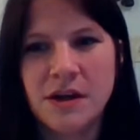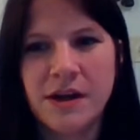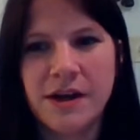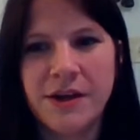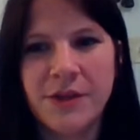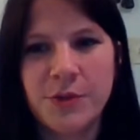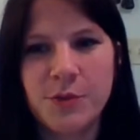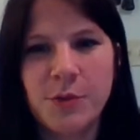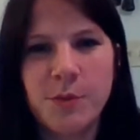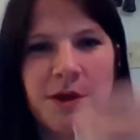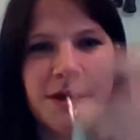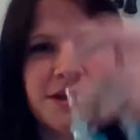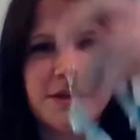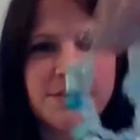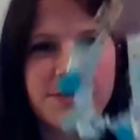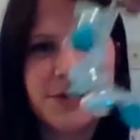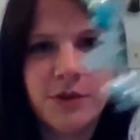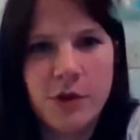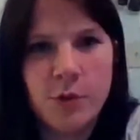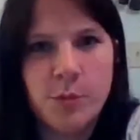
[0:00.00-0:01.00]
All right, three
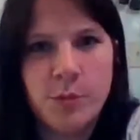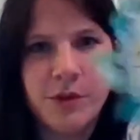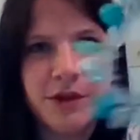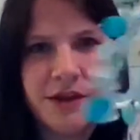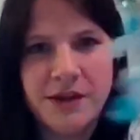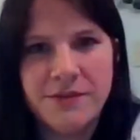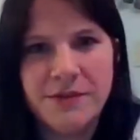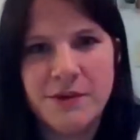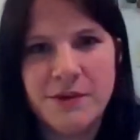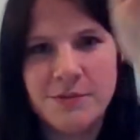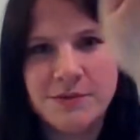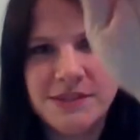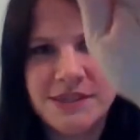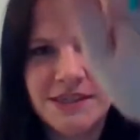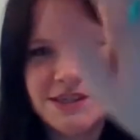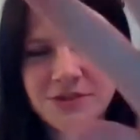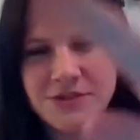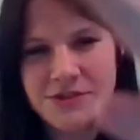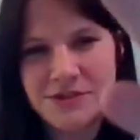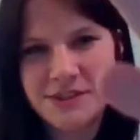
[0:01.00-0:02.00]
bucks for the opalite if anyone's
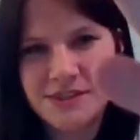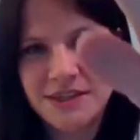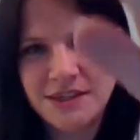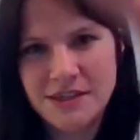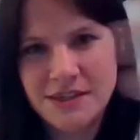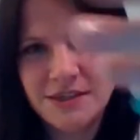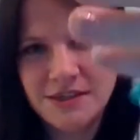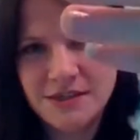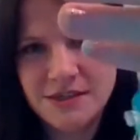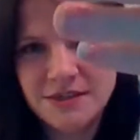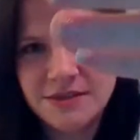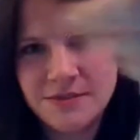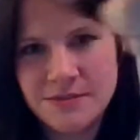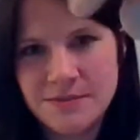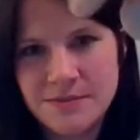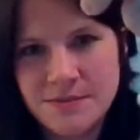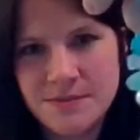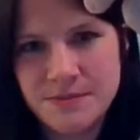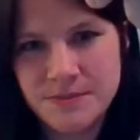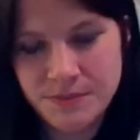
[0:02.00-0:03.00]
interested.
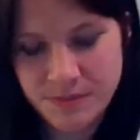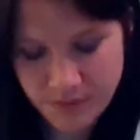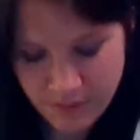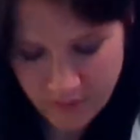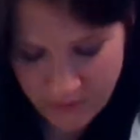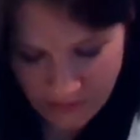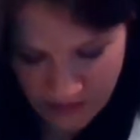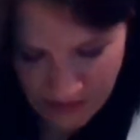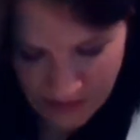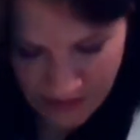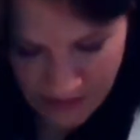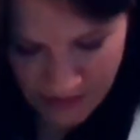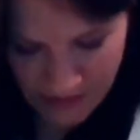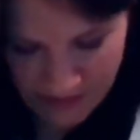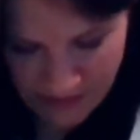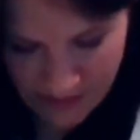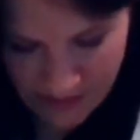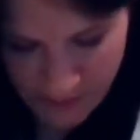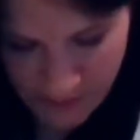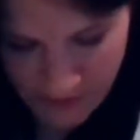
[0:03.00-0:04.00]

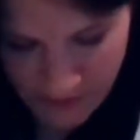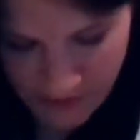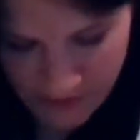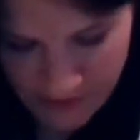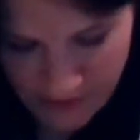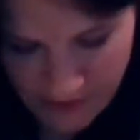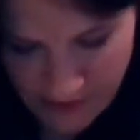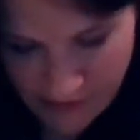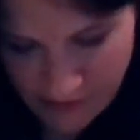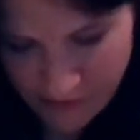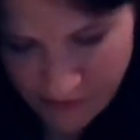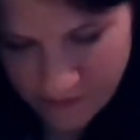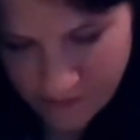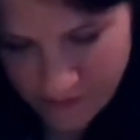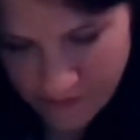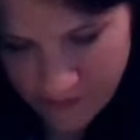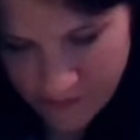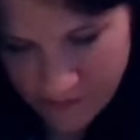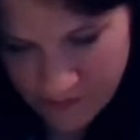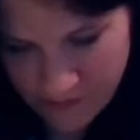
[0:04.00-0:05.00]
Speak now.
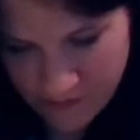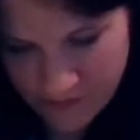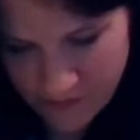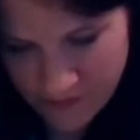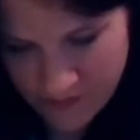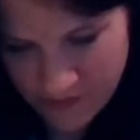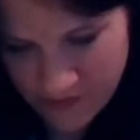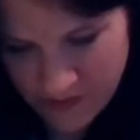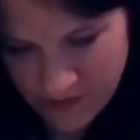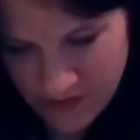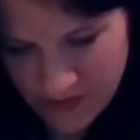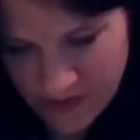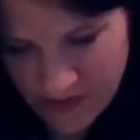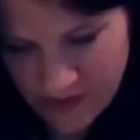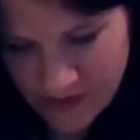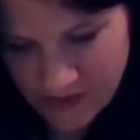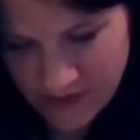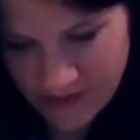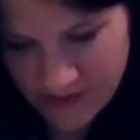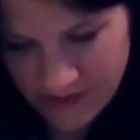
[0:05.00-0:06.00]

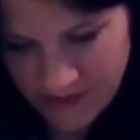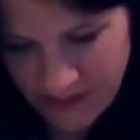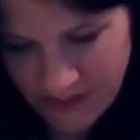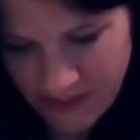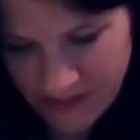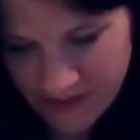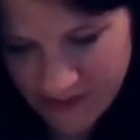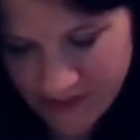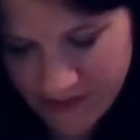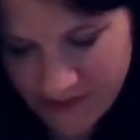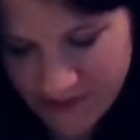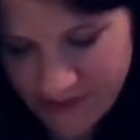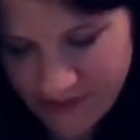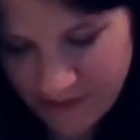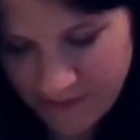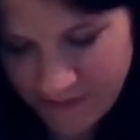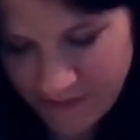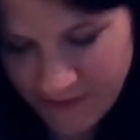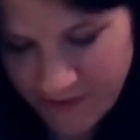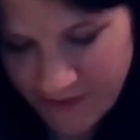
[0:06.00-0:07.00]
Seeds,
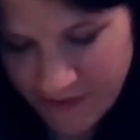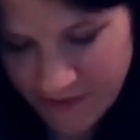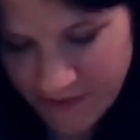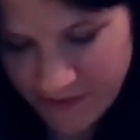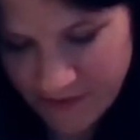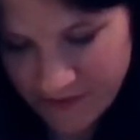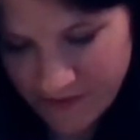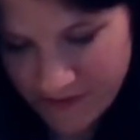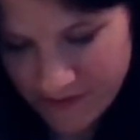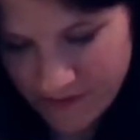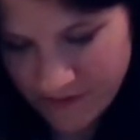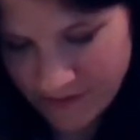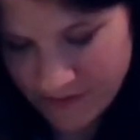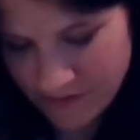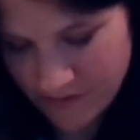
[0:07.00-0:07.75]
sunflowers.